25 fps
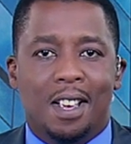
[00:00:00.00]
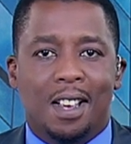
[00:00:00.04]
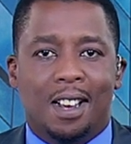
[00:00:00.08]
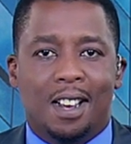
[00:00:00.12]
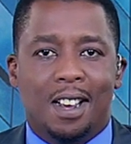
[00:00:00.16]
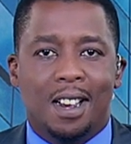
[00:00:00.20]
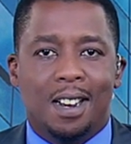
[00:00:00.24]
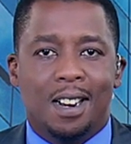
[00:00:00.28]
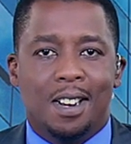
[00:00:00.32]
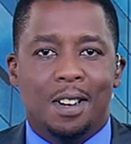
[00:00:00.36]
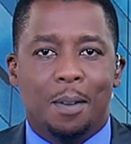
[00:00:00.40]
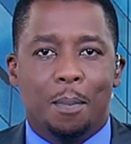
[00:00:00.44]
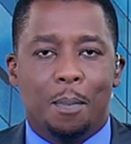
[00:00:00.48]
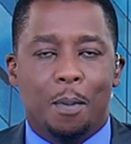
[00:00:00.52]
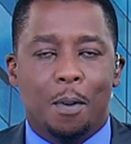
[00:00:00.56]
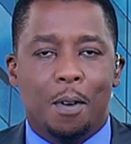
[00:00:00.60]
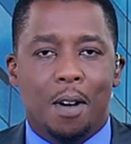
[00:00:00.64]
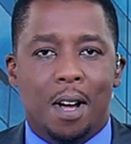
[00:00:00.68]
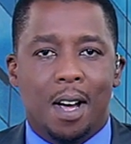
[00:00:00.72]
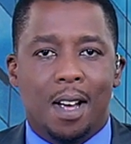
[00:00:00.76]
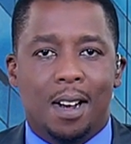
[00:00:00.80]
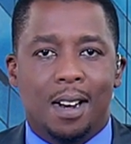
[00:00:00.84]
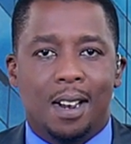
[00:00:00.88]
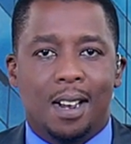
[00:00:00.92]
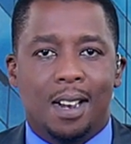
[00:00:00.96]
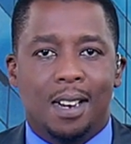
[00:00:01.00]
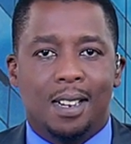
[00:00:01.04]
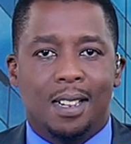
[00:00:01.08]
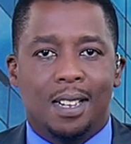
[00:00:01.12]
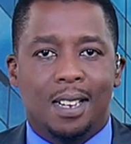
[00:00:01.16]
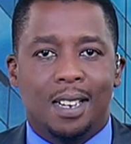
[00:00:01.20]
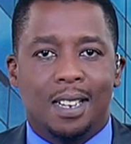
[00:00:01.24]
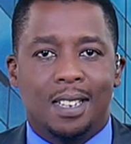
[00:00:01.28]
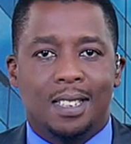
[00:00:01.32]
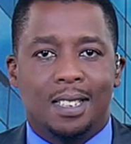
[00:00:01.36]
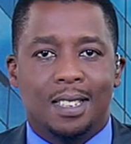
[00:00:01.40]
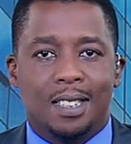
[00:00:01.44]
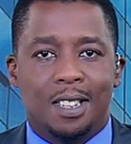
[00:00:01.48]
Kennedy Bungane,
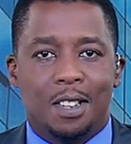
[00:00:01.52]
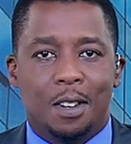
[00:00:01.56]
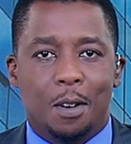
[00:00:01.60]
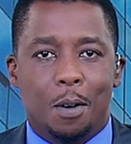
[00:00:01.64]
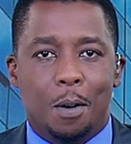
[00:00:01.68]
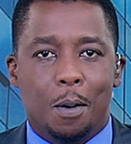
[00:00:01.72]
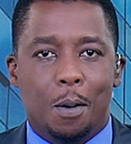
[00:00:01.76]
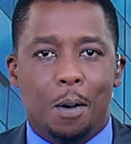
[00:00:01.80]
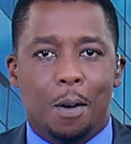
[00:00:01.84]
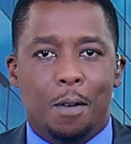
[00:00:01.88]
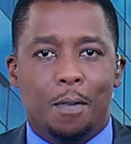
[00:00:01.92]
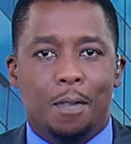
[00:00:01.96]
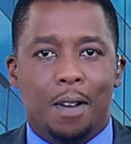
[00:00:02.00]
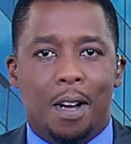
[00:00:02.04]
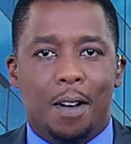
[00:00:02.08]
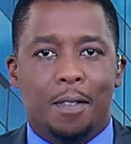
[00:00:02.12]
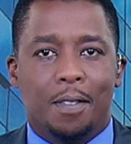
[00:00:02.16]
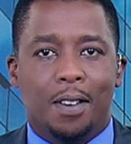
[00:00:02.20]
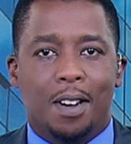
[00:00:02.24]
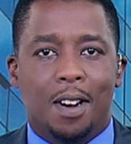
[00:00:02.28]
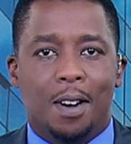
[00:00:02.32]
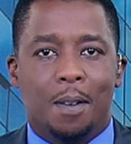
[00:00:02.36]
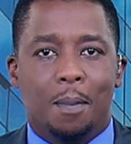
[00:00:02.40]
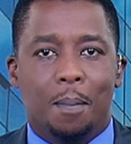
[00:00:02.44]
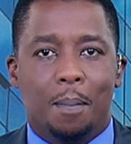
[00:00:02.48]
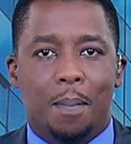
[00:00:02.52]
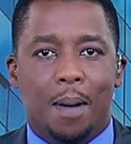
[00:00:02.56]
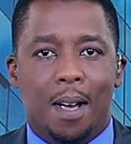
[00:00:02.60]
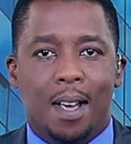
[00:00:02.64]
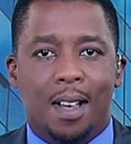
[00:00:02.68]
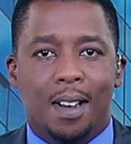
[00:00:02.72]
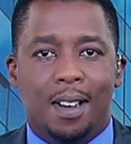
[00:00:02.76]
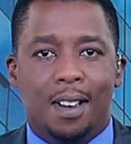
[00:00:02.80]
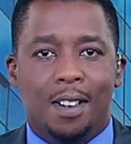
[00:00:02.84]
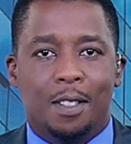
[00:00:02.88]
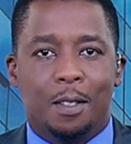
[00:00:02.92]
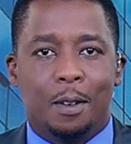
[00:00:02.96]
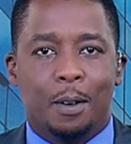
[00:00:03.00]
the CEO of African
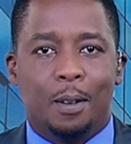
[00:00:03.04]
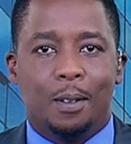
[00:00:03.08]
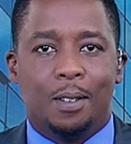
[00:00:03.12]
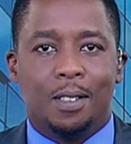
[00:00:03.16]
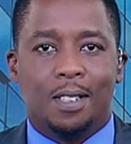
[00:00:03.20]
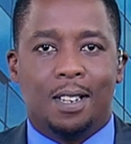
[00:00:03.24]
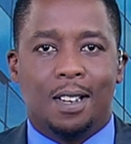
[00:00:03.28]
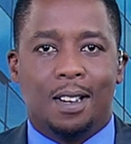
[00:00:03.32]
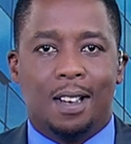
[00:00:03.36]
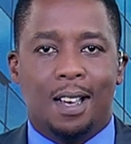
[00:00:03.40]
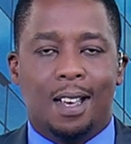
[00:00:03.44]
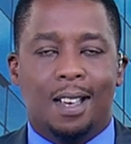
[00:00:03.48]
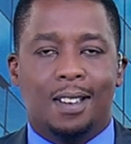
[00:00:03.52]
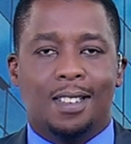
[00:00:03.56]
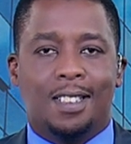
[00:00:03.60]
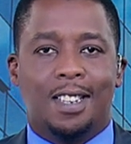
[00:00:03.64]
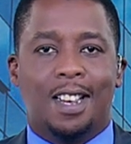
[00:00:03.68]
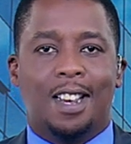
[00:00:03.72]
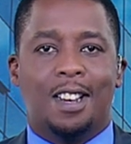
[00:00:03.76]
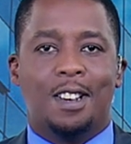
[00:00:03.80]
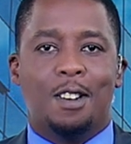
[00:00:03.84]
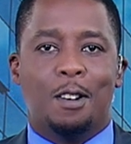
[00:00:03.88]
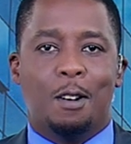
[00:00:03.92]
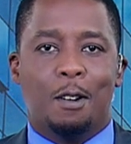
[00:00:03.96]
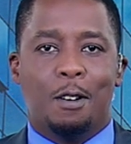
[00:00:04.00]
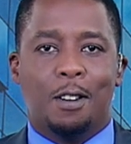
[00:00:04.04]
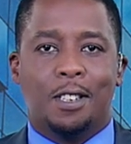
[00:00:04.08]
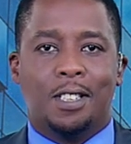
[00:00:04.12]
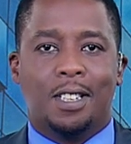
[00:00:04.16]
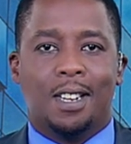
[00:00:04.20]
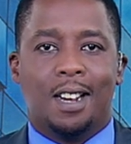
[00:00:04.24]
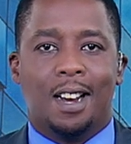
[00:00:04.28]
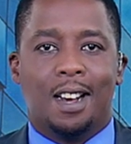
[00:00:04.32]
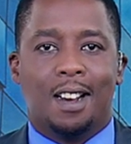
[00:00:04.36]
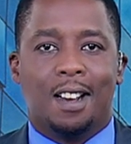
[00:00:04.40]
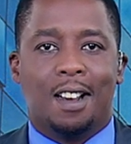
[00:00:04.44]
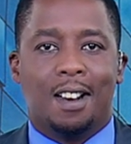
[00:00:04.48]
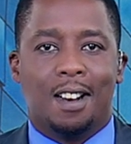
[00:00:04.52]
Bank. Those
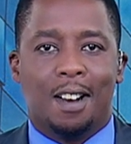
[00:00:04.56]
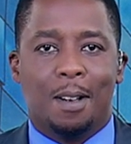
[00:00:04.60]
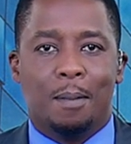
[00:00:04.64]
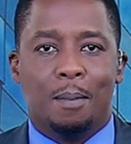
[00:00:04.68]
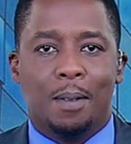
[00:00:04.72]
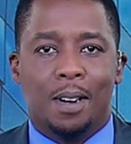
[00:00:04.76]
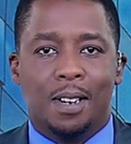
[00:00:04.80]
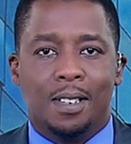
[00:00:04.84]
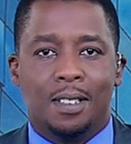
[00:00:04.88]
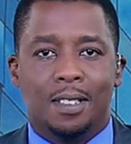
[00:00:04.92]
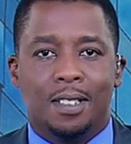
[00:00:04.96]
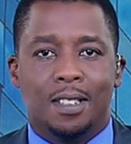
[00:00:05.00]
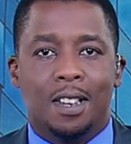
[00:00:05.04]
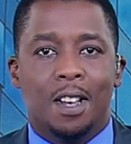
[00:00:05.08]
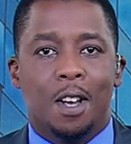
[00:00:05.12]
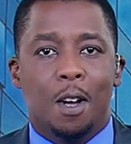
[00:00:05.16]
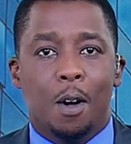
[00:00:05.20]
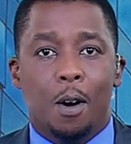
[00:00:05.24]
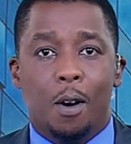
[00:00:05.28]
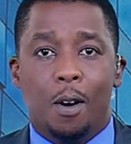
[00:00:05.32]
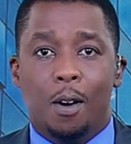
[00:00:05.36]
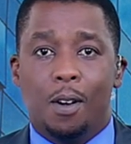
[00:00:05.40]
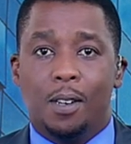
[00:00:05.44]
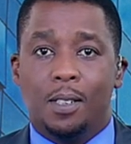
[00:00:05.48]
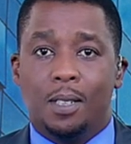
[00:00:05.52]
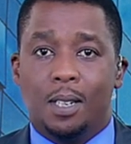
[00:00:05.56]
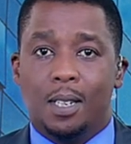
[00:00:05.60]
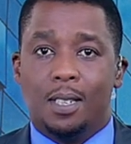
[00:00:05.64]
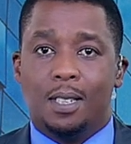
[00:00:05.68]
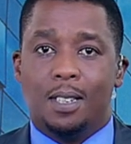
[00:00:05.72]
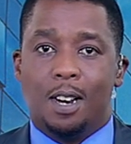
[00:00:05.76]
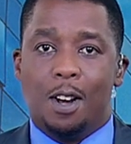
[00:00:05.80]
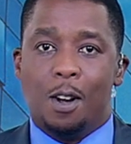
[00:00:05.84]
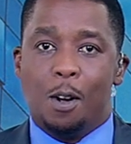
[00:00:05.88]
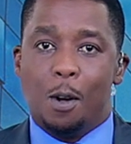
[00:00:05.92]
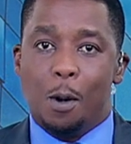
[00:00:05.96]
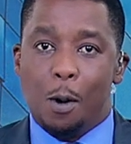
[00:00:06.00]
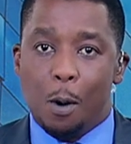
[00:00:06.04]
technological gremlins or just
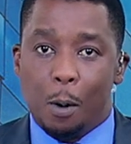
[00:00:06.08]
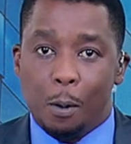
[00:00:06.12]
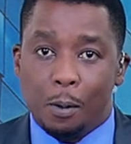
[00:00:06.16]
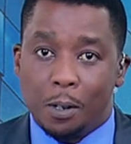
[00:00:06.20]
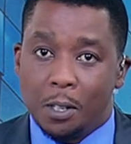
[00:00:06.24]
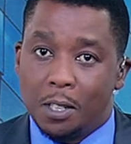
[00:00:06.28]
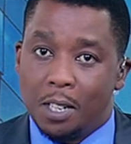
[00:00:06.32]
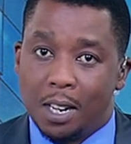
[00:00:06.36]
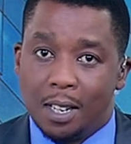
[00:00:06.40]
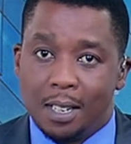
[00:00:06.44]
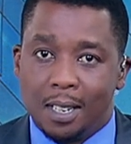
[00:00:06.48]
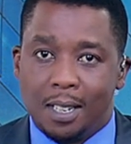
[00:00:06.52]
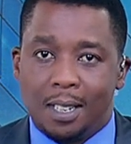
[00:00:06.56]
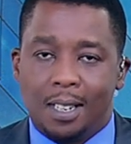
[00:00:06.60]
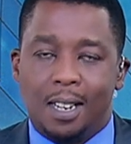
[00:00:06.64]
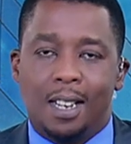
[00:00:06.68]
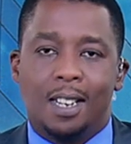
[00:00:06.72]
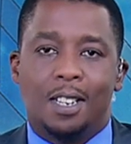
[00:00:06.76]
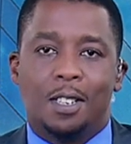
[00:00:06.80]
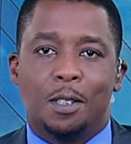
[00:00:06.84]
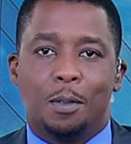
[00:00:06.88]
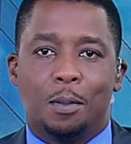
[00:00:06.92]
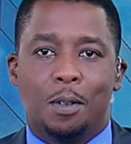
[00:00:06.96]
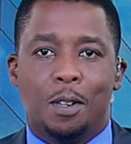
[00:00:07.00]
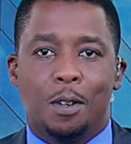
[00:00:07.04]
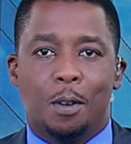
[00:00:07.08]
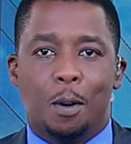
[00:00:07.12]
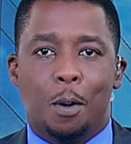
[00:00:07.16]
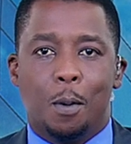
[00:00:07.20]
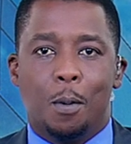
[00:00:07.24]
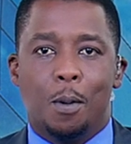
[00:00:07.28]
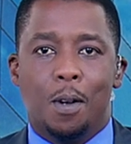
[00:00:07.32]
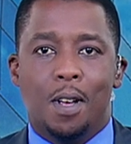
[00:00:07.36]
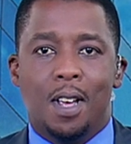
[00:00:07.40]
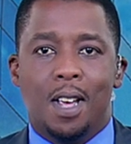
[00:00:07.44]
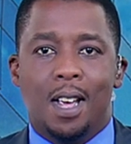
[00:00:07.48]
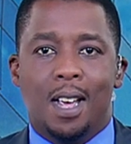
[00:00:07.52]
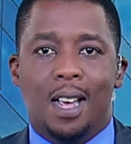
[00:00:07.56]
load shedding, as we know,
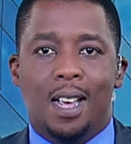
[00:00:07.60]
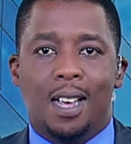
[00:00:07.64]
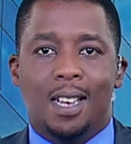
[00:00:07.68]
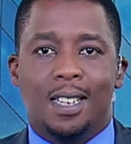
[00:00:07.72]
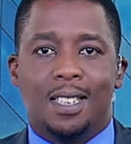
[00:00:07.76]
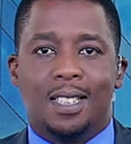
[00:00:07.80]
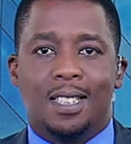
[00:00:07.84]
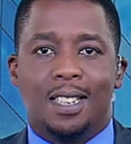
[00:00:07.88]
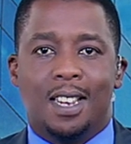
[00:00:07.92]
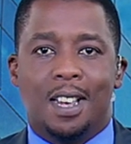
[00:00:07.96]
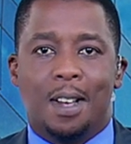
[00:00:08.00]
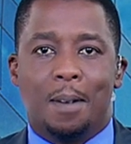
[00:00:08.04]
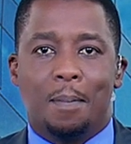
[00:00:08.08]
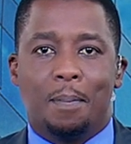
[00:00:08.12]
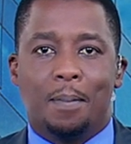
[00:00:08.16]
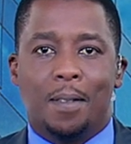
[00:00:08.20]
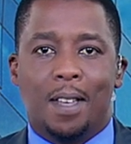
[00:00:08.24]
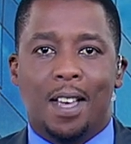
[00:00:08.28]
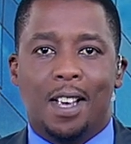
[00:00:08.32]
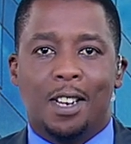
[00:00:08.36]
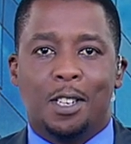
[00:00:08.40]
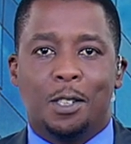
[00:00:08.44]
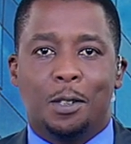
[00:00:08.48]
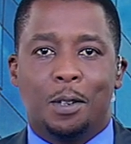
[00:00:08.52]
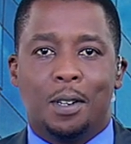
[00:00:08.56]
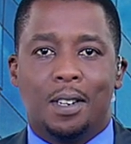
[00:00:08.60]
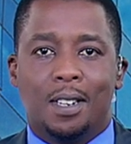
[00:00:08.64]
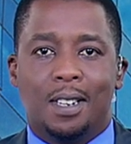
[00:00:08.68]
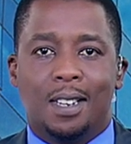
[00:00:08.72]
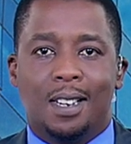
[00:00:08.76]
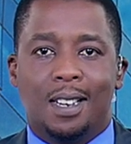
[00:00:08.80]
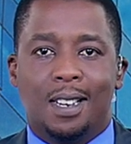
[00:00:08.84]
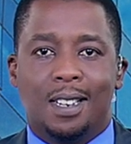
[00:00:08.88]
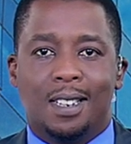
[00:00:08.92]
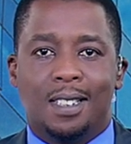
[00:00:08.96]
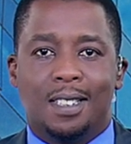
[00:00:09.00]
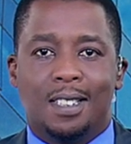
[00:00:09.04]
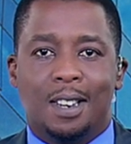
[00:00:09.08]
is um, actually
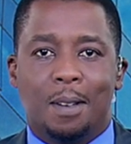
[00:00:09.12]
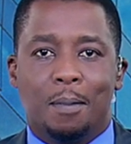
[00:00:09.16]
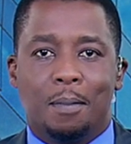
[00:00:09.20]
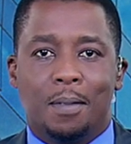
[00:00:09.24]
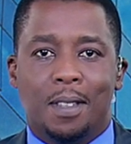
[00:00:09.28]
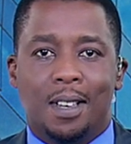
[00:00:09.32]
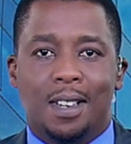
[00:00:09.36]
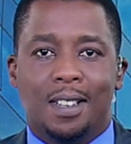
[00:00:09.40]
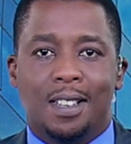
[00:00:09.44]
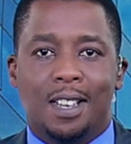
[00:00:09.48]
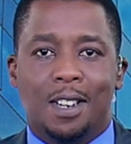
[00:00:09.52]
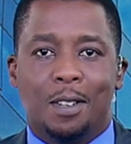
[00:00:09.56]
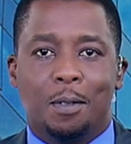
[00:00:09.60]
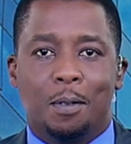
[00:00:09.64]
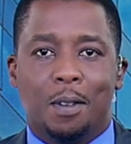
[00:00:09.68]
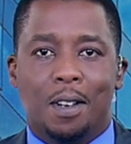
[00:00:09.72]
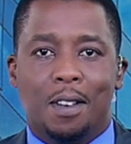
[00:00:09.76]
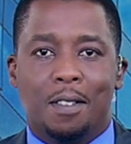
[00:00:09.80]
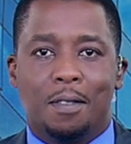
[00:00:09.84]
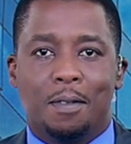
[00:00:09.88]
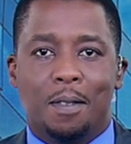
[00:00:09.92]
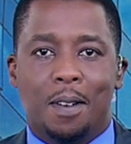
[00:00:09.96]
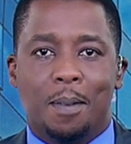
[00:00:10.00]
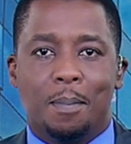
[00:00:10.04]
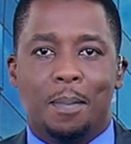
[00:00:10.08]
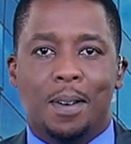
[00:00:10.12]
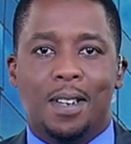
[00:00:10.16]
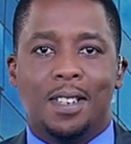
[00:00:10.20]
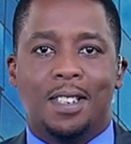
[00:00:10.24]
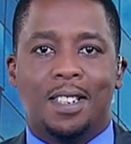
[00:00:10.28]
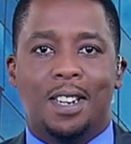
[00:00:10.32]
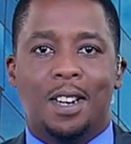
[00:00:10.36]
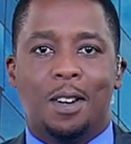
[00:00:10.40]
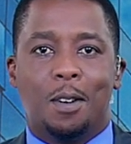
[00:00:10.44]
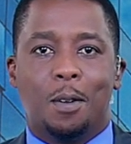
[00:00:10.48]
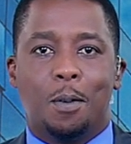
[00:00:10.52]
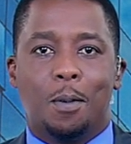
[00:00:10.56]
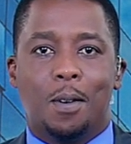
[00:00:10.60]
something that we have been
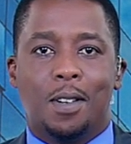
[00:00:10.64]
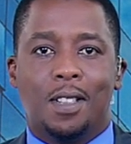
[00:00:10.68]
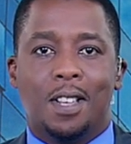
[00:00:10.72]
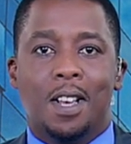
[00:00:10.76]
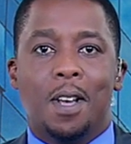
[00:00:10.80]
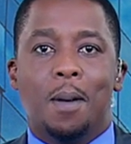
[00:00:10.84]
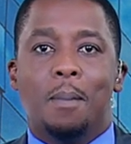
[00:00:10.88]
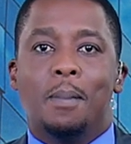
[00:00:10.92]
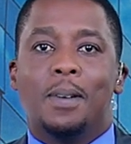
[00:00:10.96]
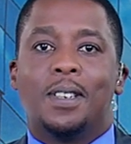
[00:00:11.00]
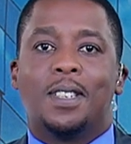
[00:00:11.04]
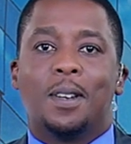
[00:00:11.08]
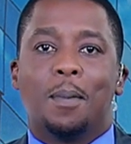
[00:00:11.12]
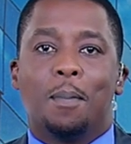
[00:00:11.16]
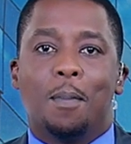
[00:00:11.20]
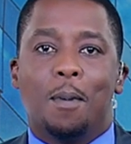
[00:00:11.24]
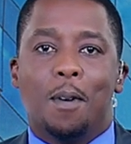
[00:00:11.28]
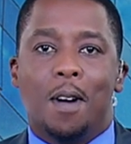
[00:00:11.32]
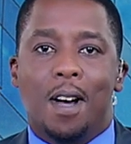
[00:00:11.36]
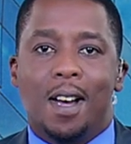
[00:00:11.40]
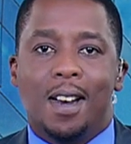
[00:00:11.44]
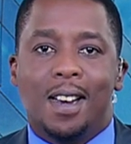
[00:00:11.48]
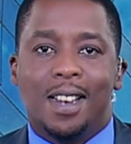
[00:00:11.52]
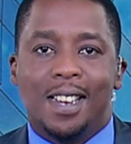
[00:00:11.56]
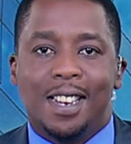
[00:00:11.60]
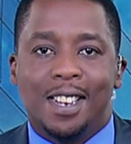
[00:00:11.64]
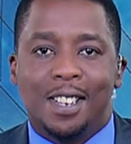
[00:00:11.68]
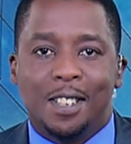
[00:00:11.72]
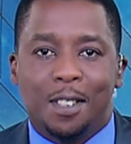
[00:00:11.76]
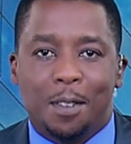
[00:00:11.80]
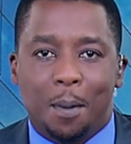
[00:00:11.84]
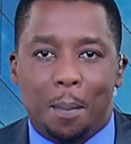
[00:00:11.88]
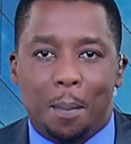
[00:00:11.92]
dealing with. Mr. Bungane is